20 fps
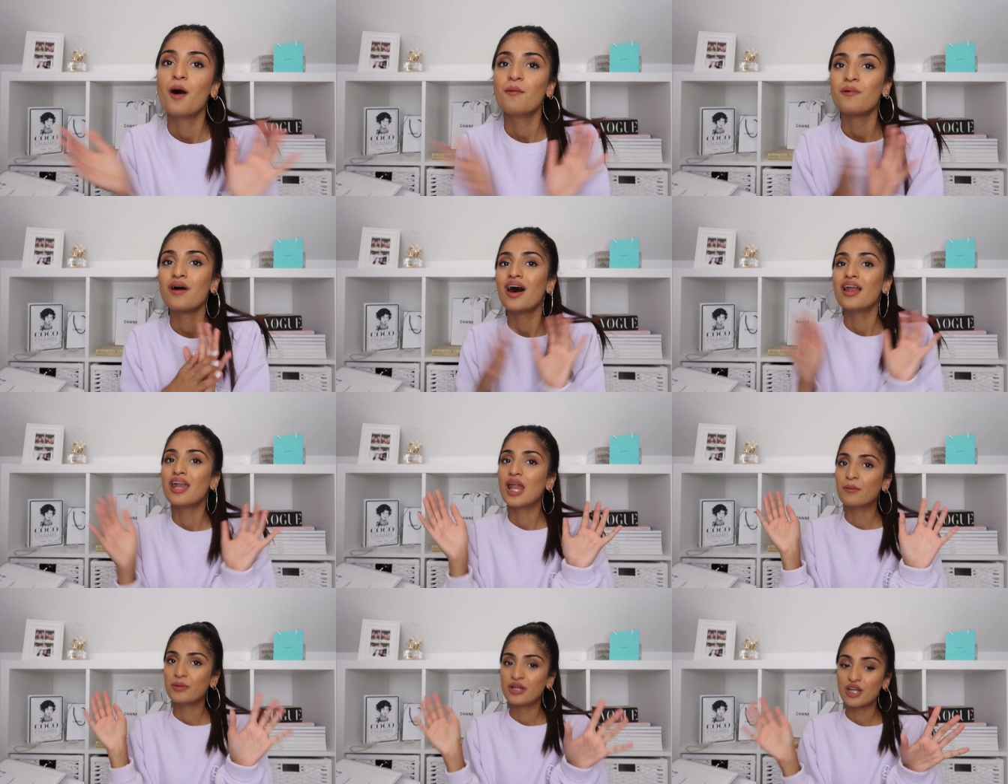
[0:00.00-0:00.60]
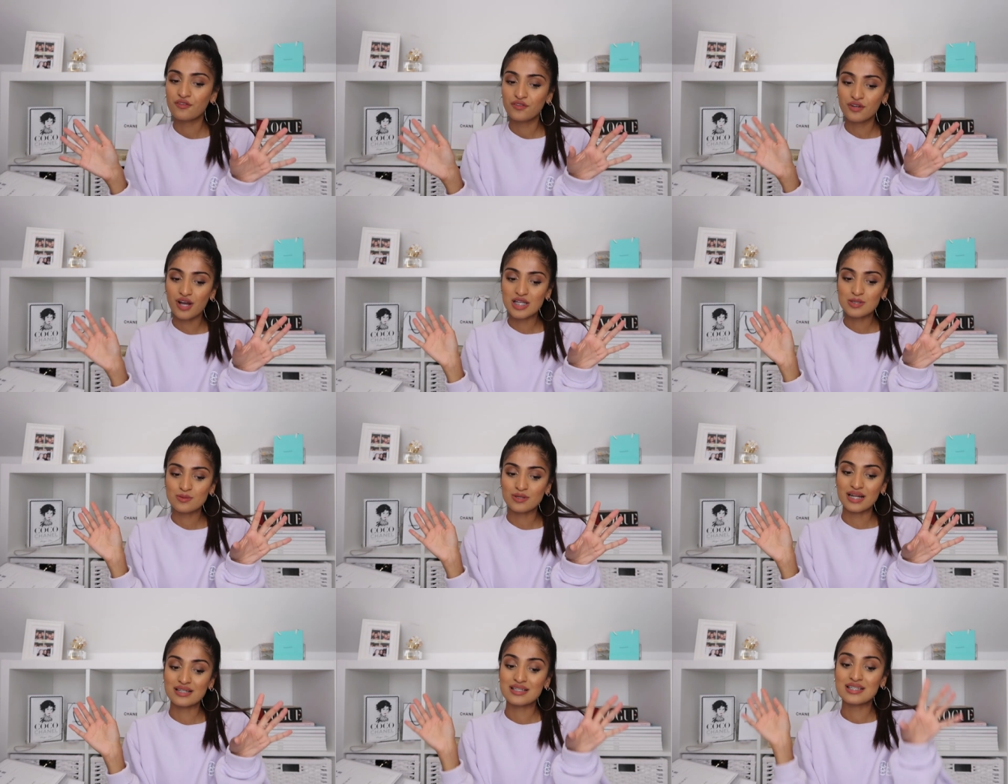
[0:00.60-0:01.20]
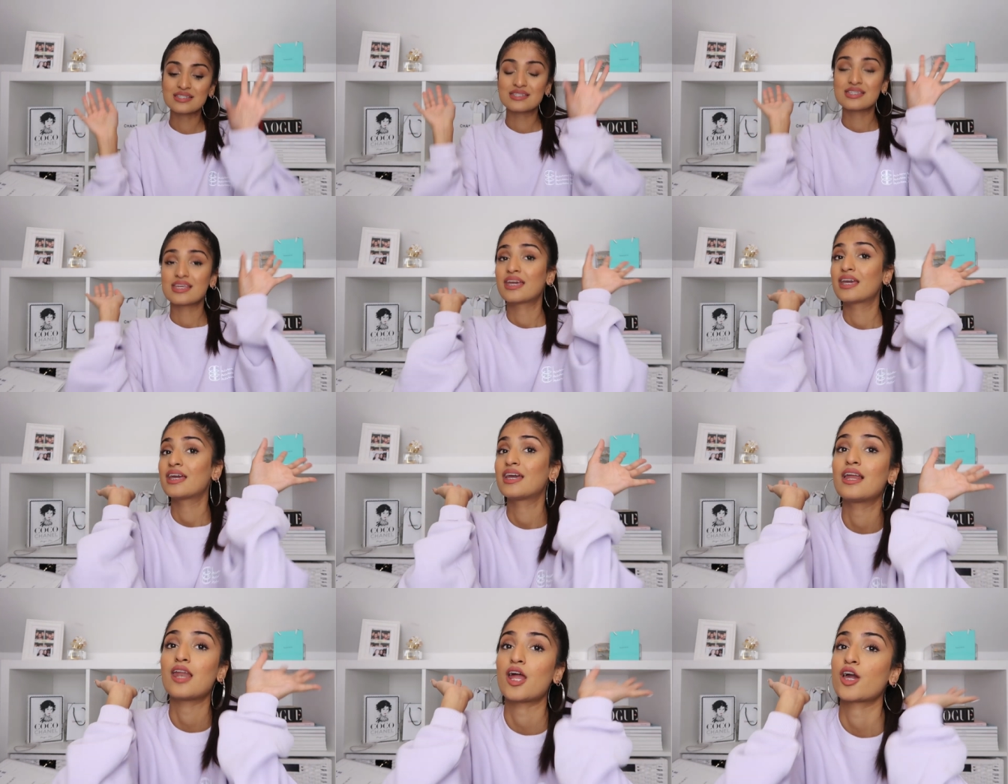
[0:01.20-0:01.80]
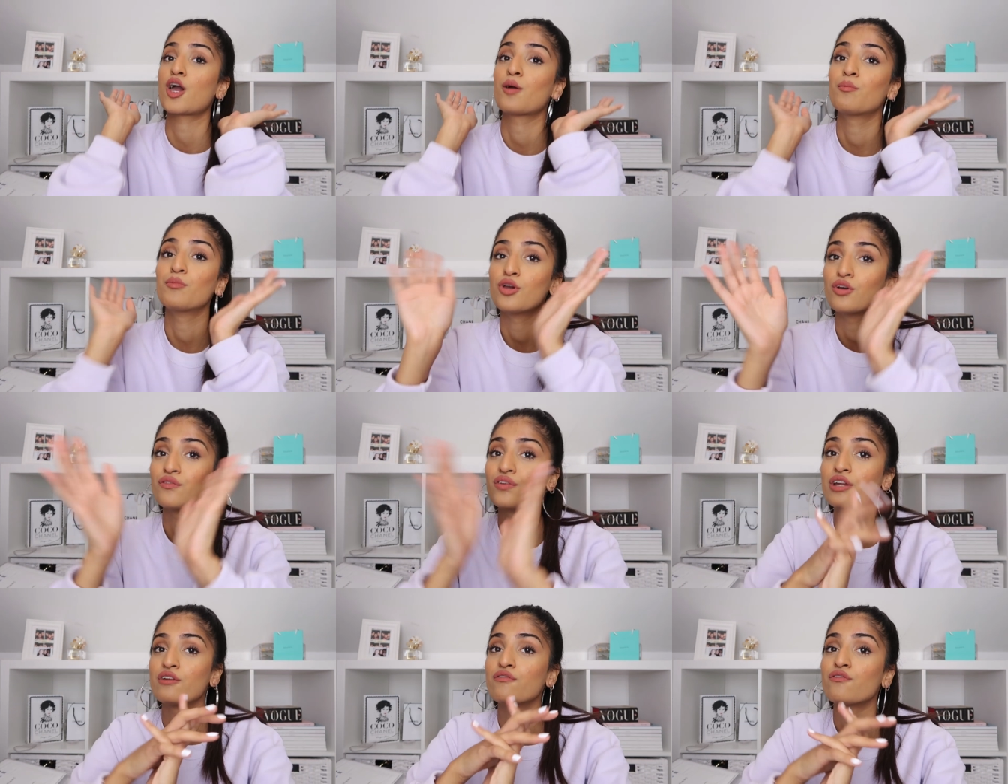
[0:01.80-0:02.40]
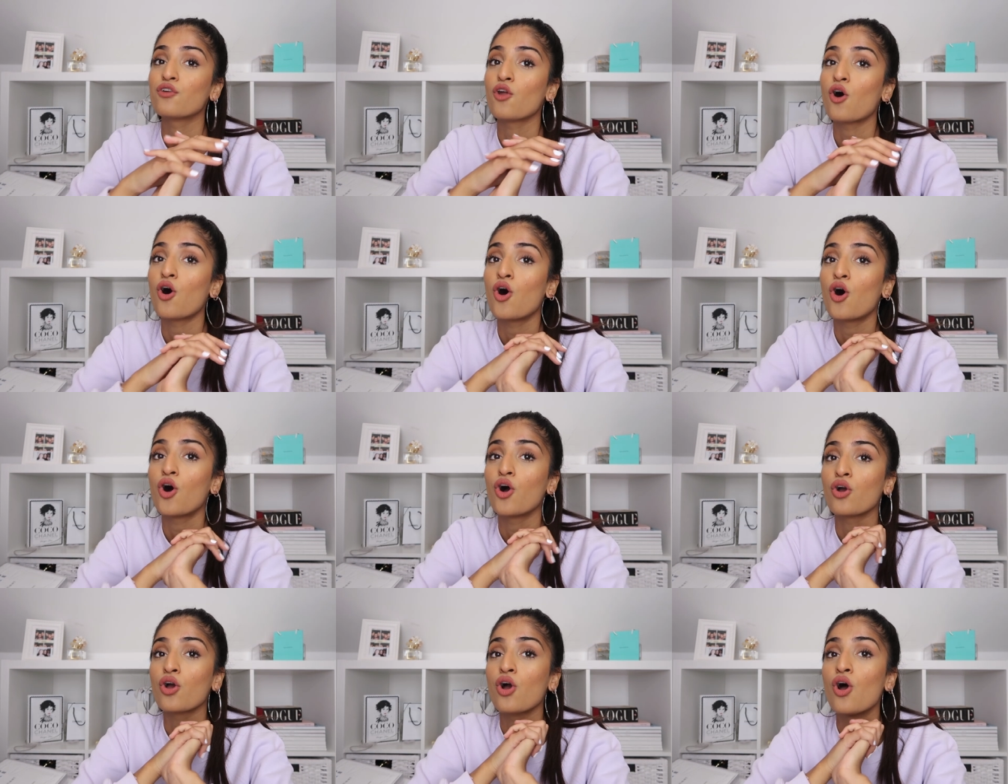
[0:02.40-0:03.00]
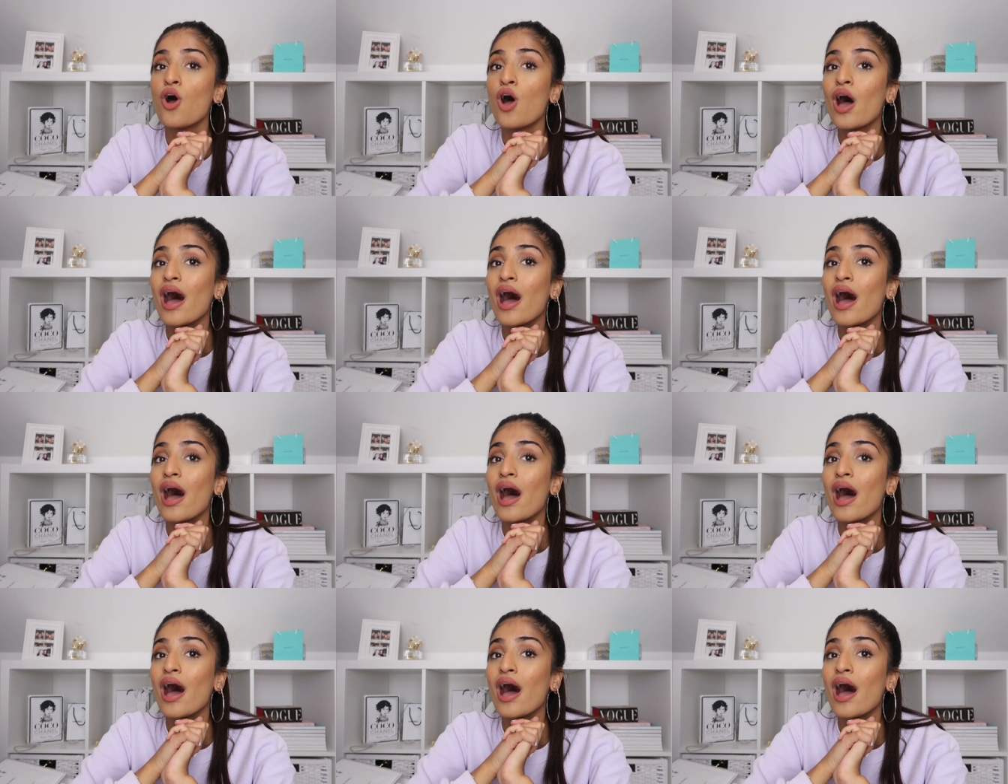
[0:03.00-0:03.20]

But let me know if you guys would like to see like a move-in vlog